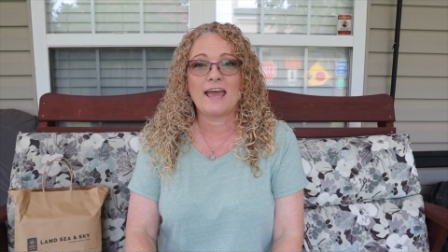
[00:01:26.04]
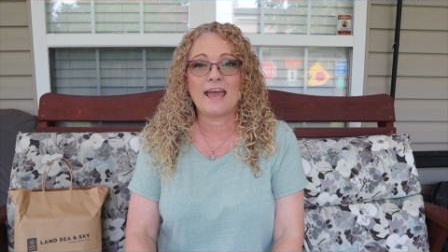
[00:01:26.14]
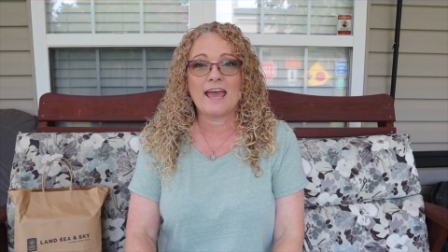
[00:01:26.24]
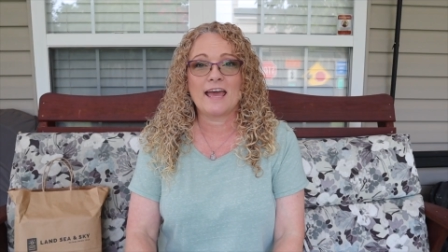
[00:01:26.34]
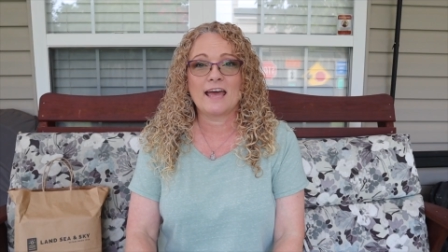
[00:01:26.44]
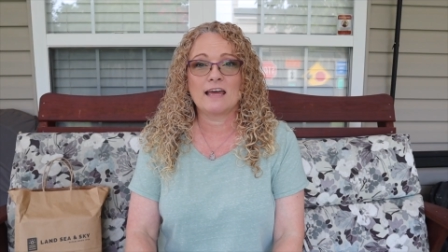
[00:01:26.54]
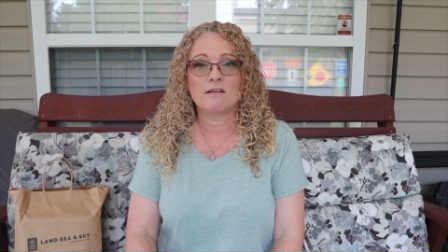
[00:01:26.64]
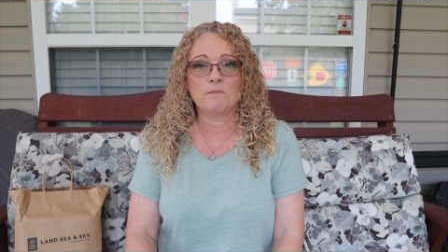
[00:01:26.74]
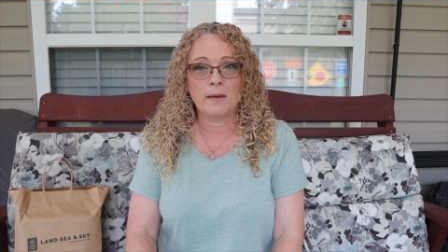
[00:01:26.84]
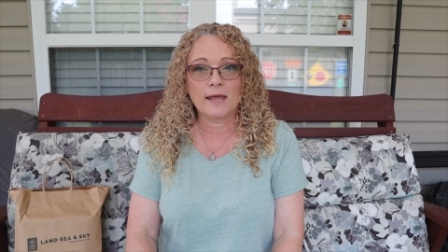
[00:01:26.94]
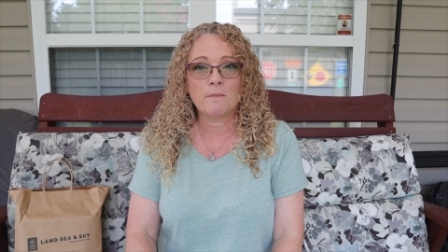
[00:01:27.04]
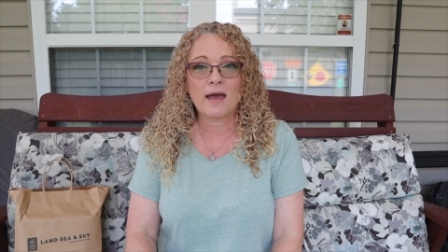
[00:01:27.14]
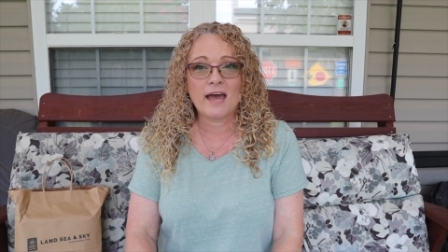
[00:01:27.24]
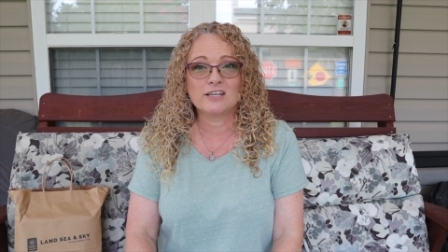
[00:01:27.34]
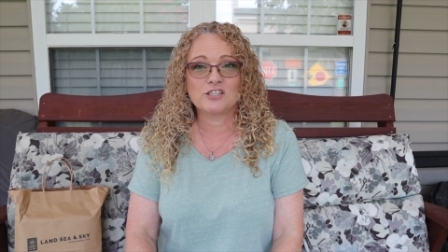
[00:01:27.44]
and made a
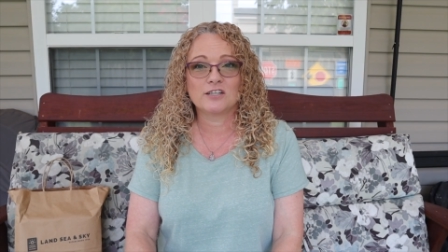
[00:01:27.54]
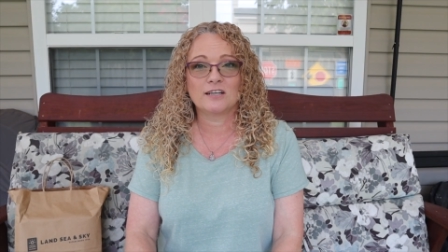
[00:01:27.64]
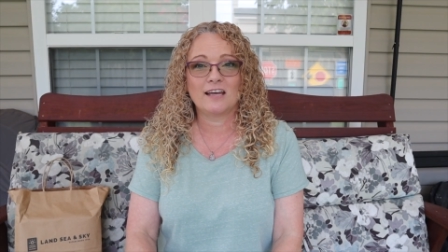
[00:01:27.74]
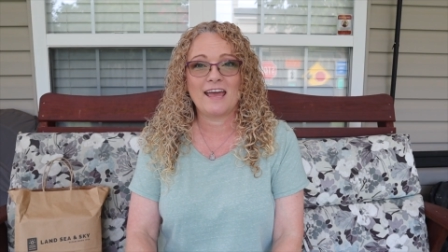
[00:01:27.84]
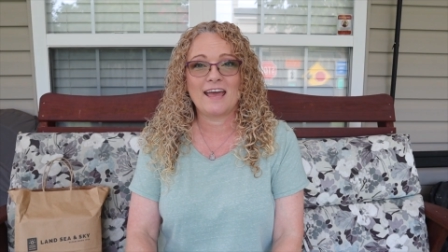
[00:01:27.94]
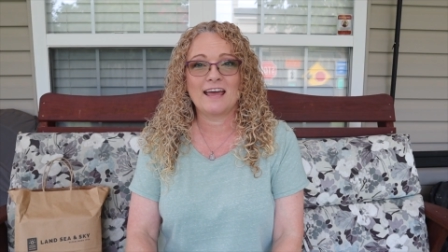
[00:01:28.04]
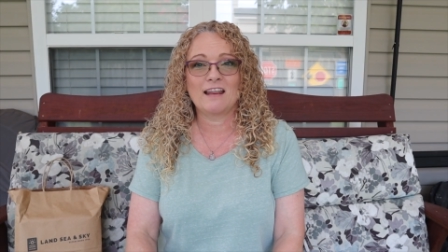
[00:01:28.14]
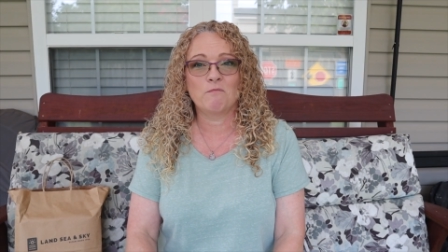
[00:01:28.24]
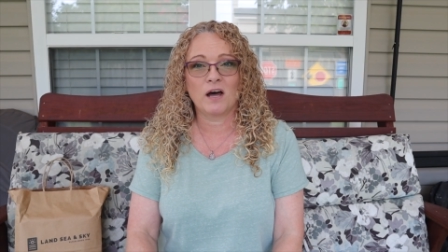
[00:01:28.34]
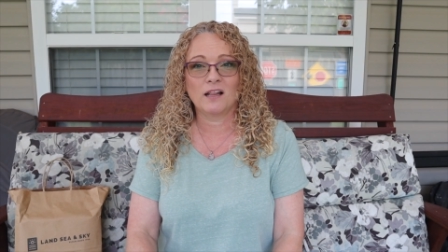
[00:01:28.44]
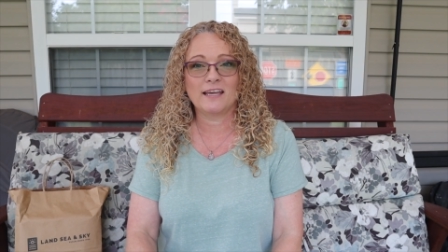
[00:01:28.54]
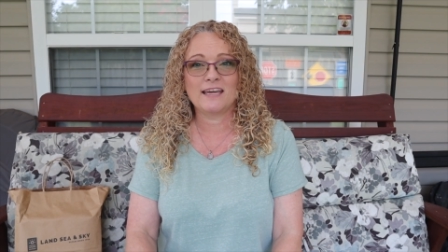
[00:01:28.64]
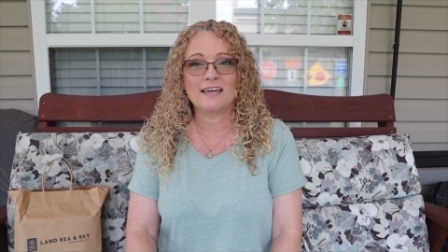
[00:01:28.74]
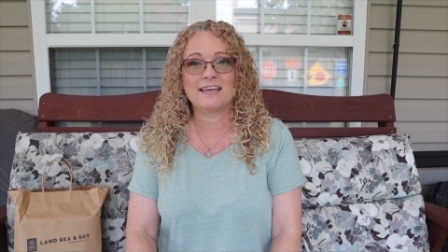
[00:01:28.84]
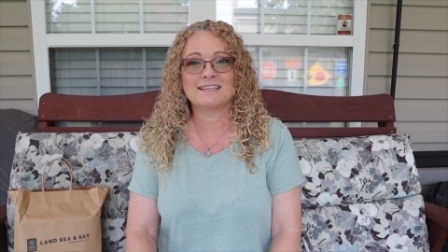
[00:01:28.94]
match and
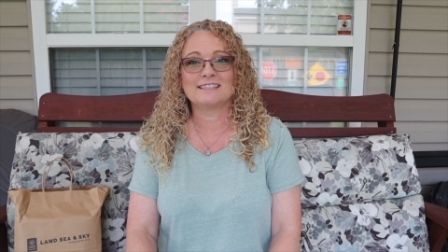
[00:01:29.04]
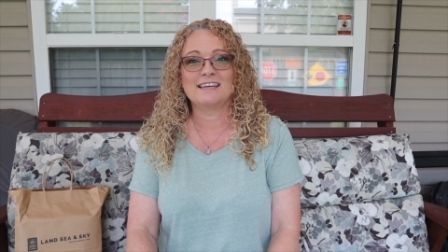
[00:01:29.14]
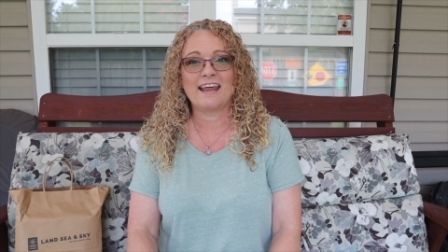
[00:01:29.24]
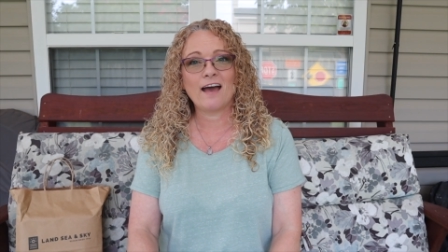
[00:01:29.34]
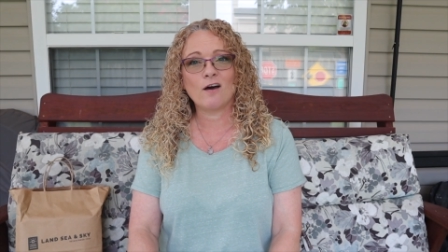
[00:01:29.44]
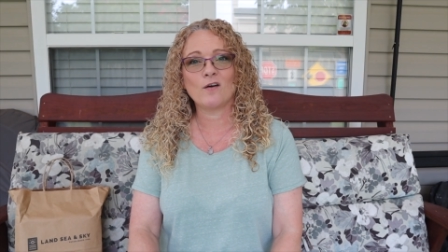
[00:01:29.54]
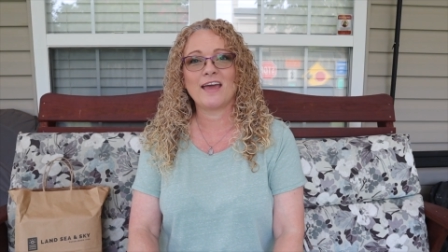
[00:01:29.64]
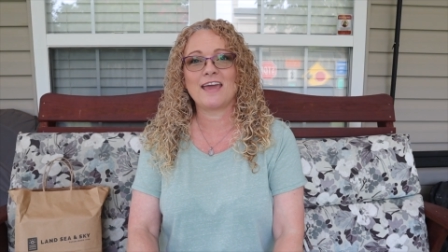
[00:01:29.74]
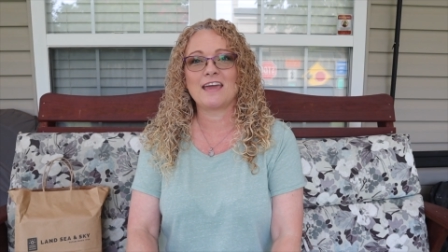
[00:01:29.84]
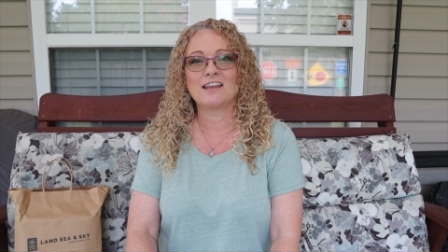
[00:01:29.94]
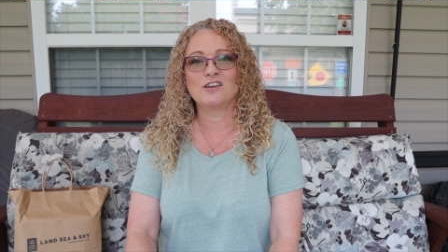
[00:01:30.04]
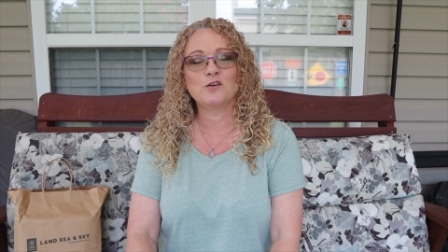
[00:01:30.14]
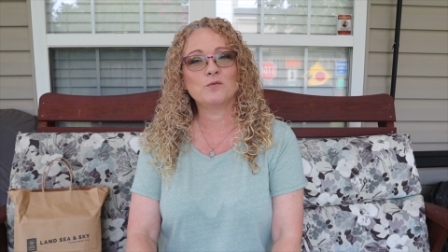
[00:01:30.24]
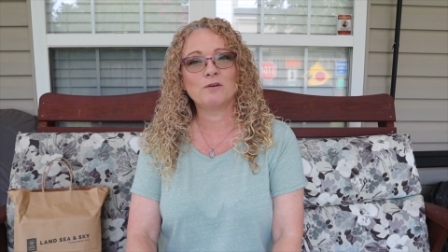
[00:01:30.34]
Molly is now a new